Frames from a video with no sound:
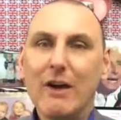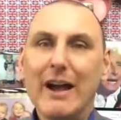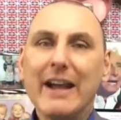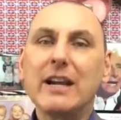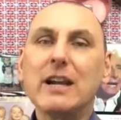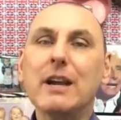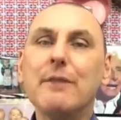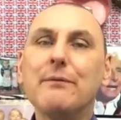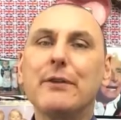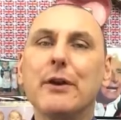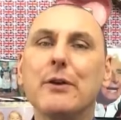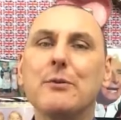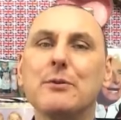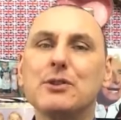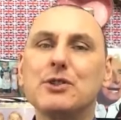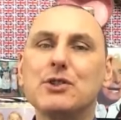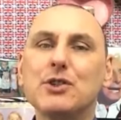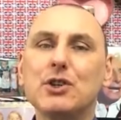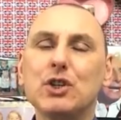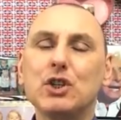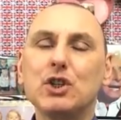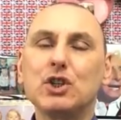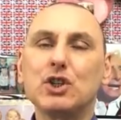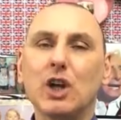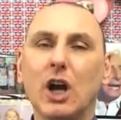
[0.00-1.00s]
regular viewers
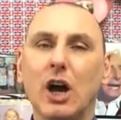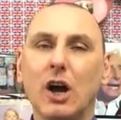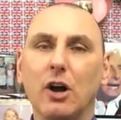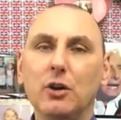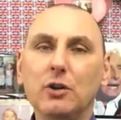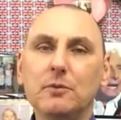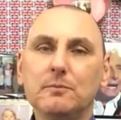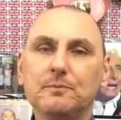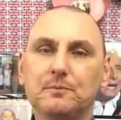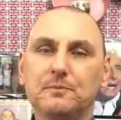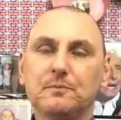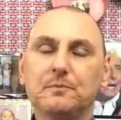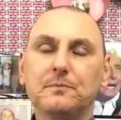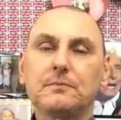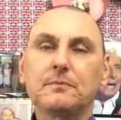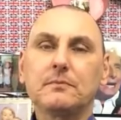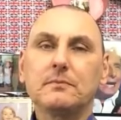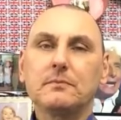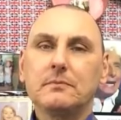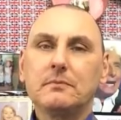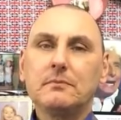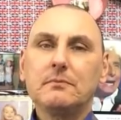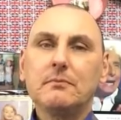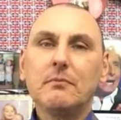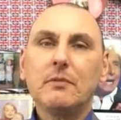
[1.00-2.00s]
to the show
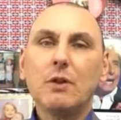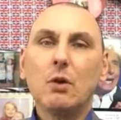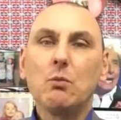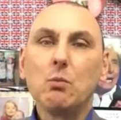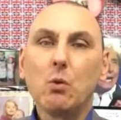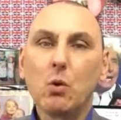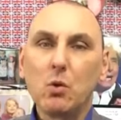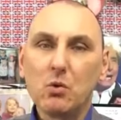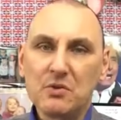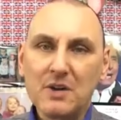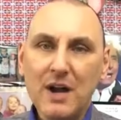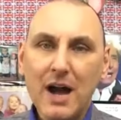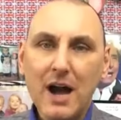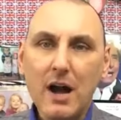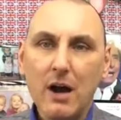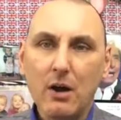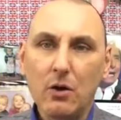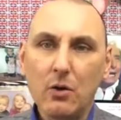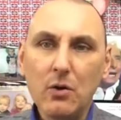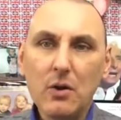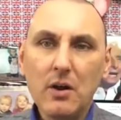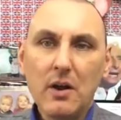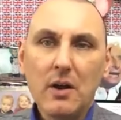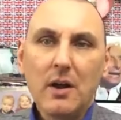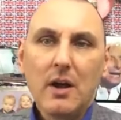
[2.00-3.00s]
will
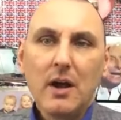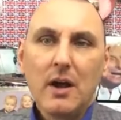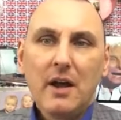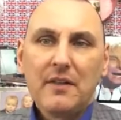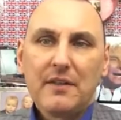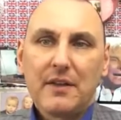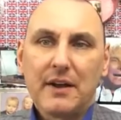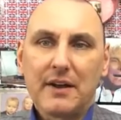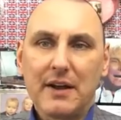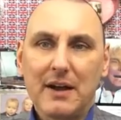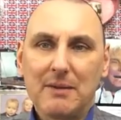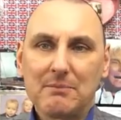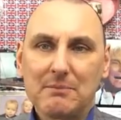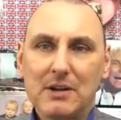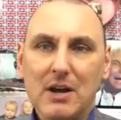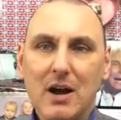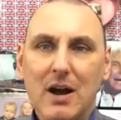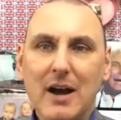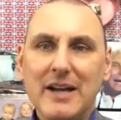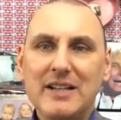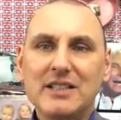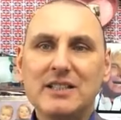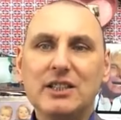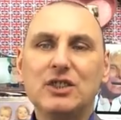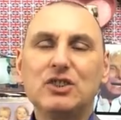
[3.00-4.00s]
know that I'm
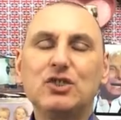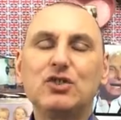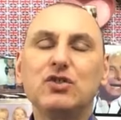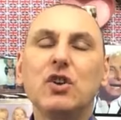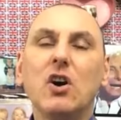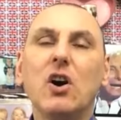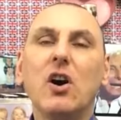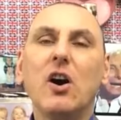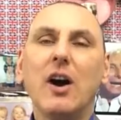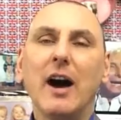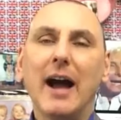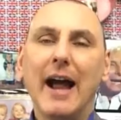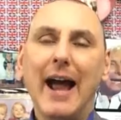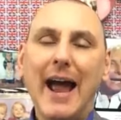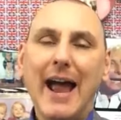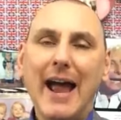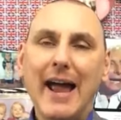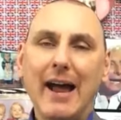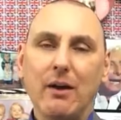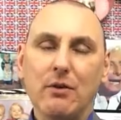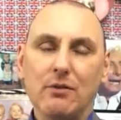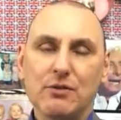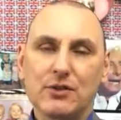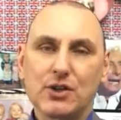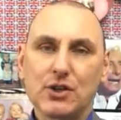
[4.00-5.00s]
going to try
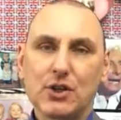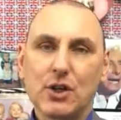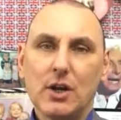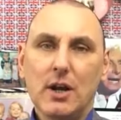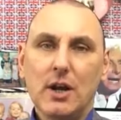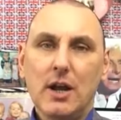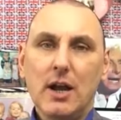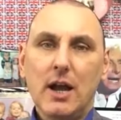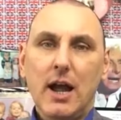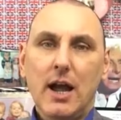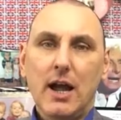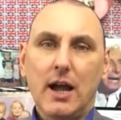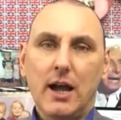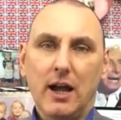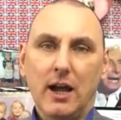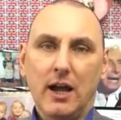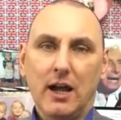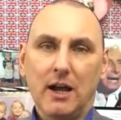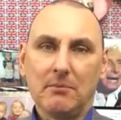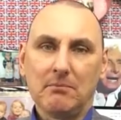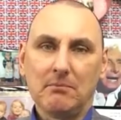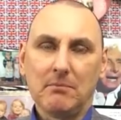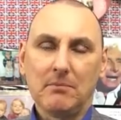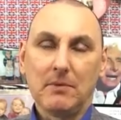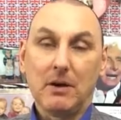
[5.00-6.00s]
out.
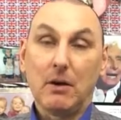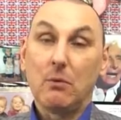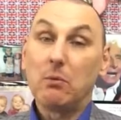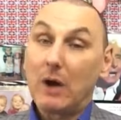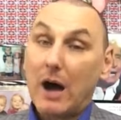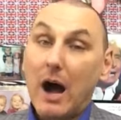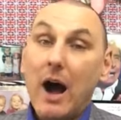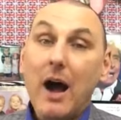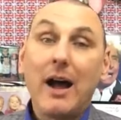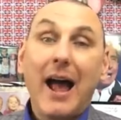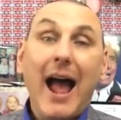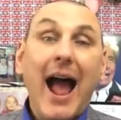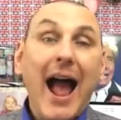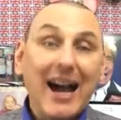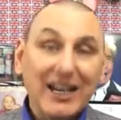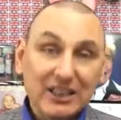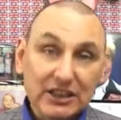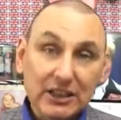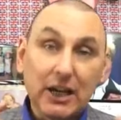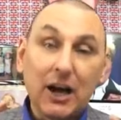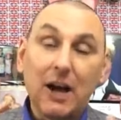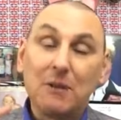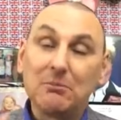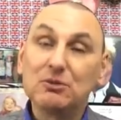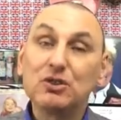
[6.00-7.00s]
Um,
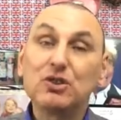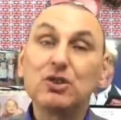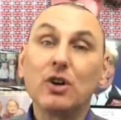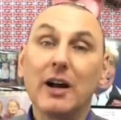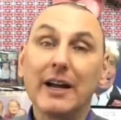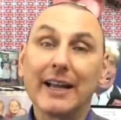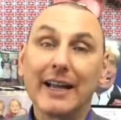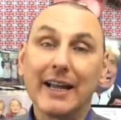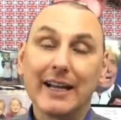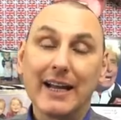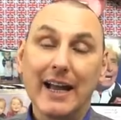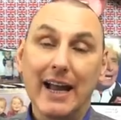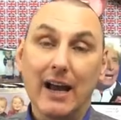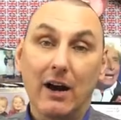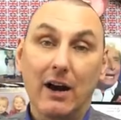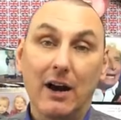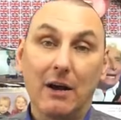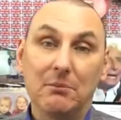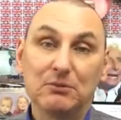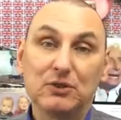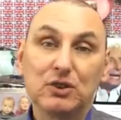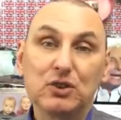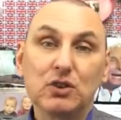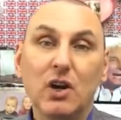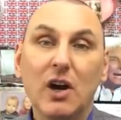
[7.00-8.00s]
actually, I'm trying it now.
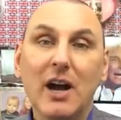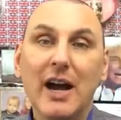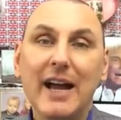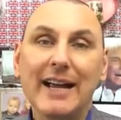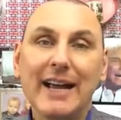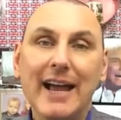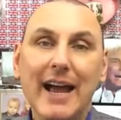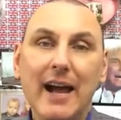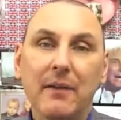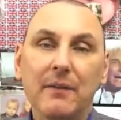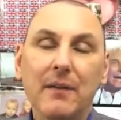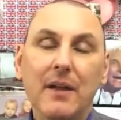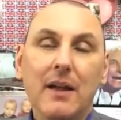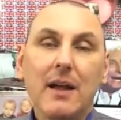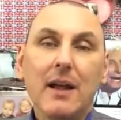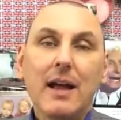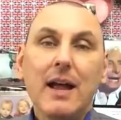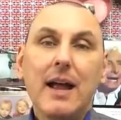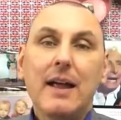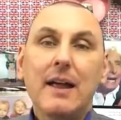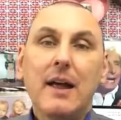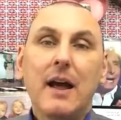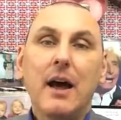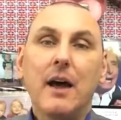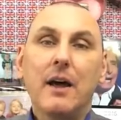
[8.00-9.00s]
I'm trying out
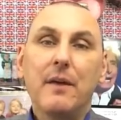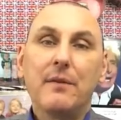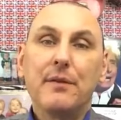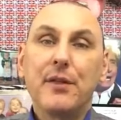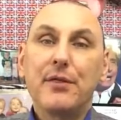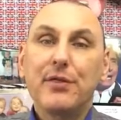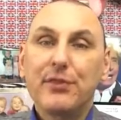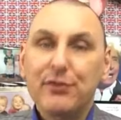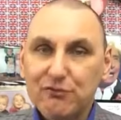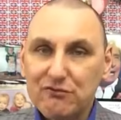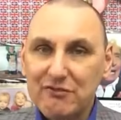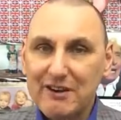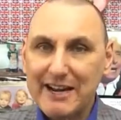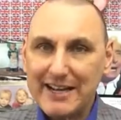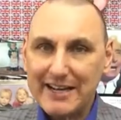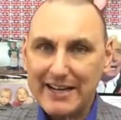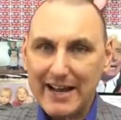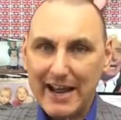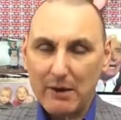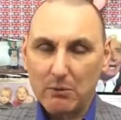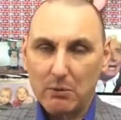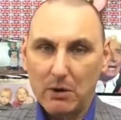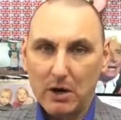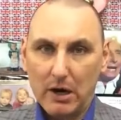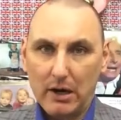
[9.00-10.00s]
uh, the Three
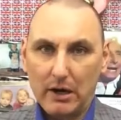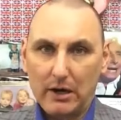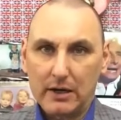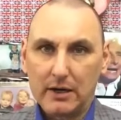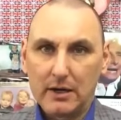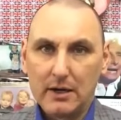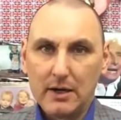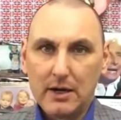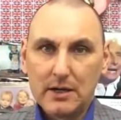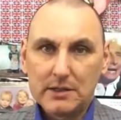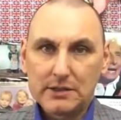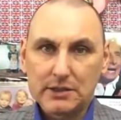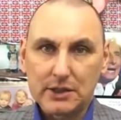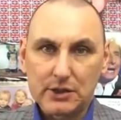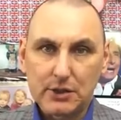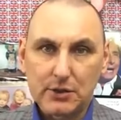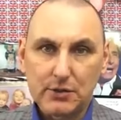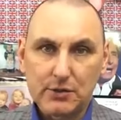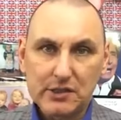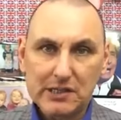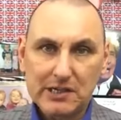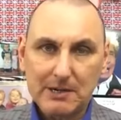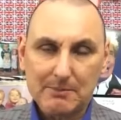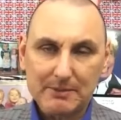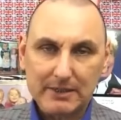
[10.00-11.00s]
Network to
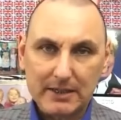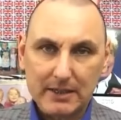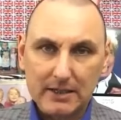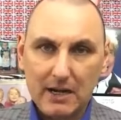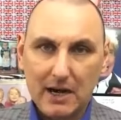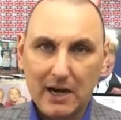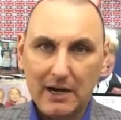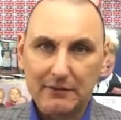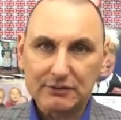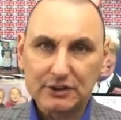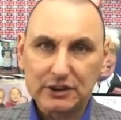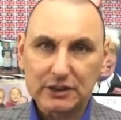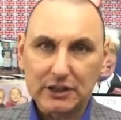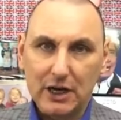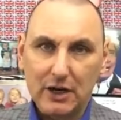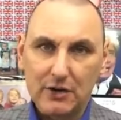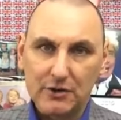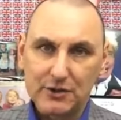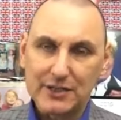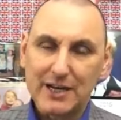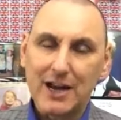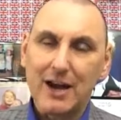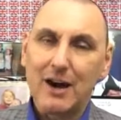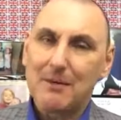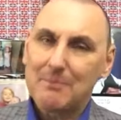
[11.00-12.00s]
do some of the live
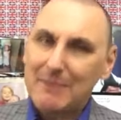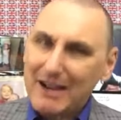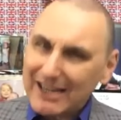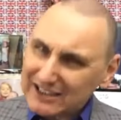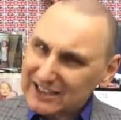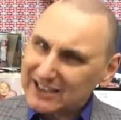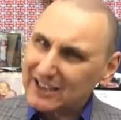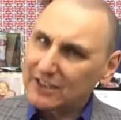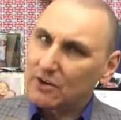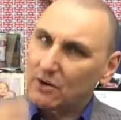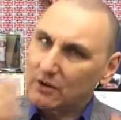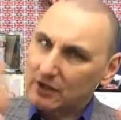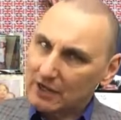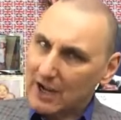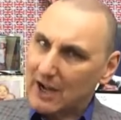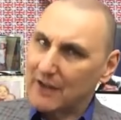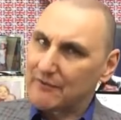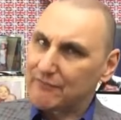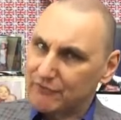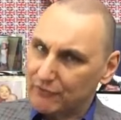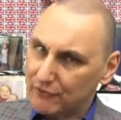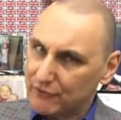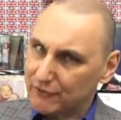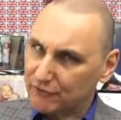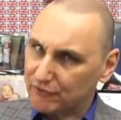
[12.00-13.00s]
shows. Now, I'm actually not going
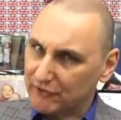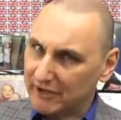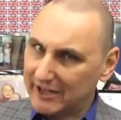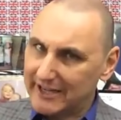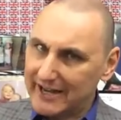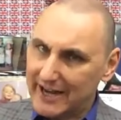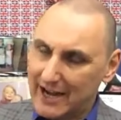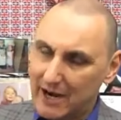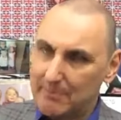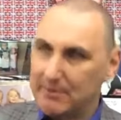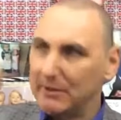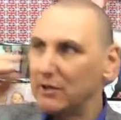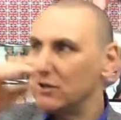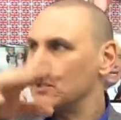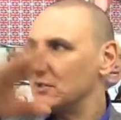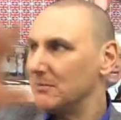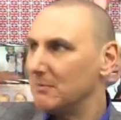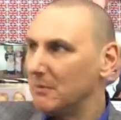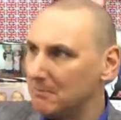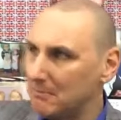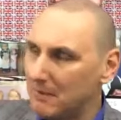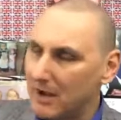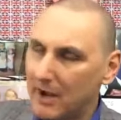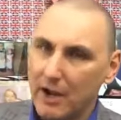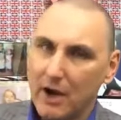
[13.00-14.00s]
through Three now because
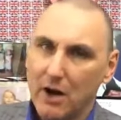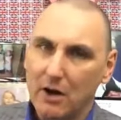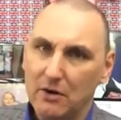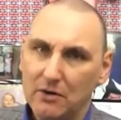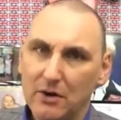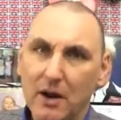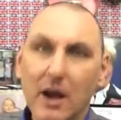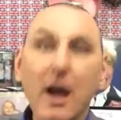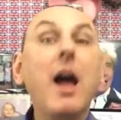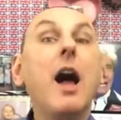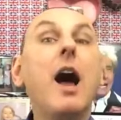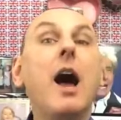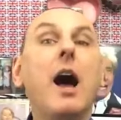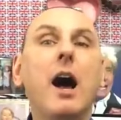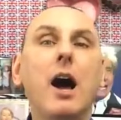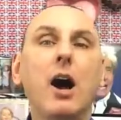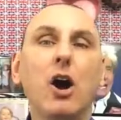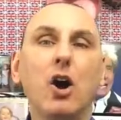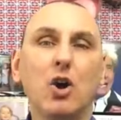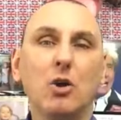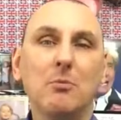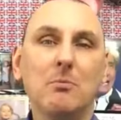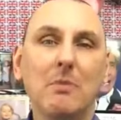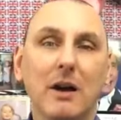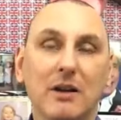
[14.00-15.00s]
I'm on my own
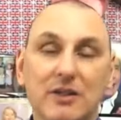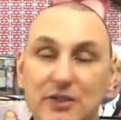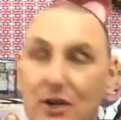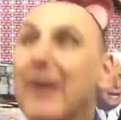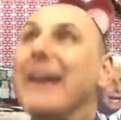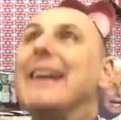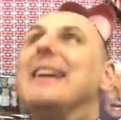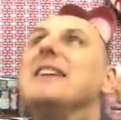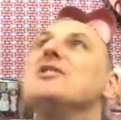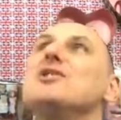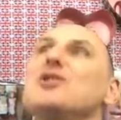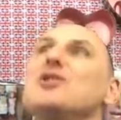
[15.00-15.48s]
home, sorry,